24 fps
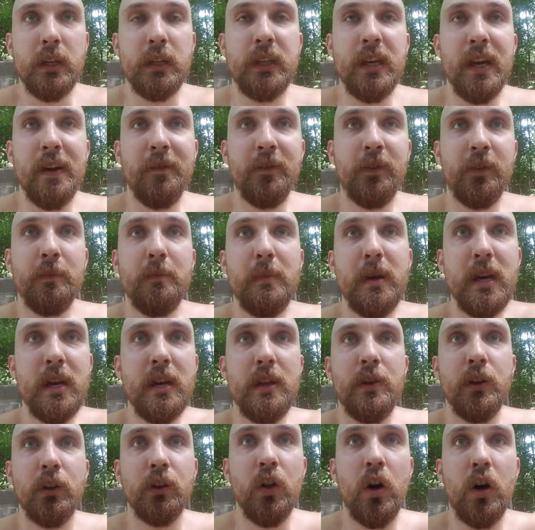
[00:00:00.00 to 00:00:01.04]
gives
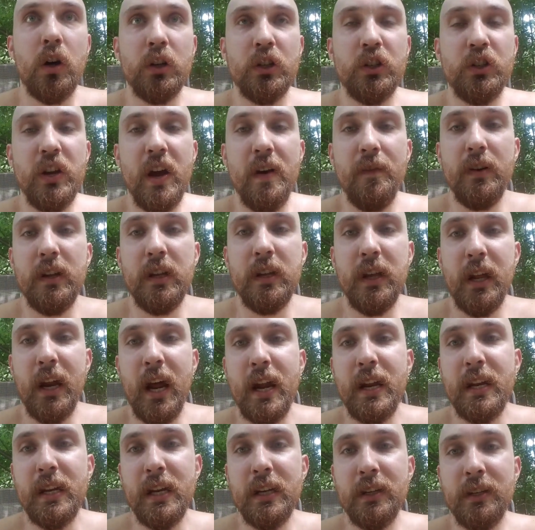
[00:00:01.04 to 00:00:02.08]
me the longevity that
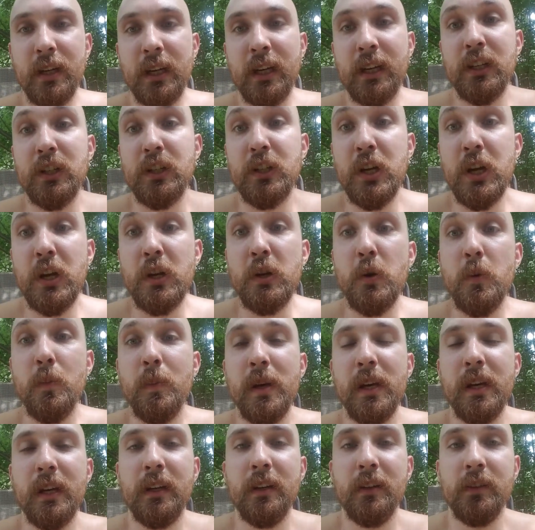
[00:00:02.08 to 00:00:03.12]
I need to continue
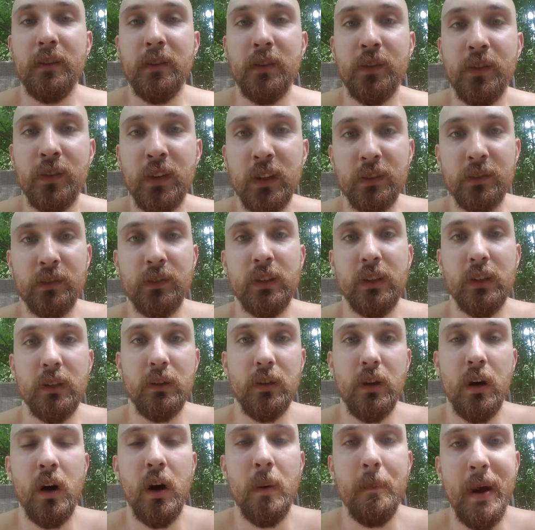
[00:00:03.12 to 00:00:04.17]
being consistent
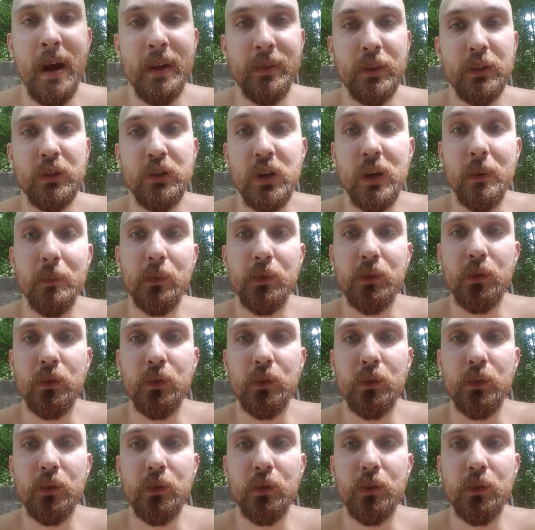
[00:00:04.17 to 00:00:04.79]
at the gym.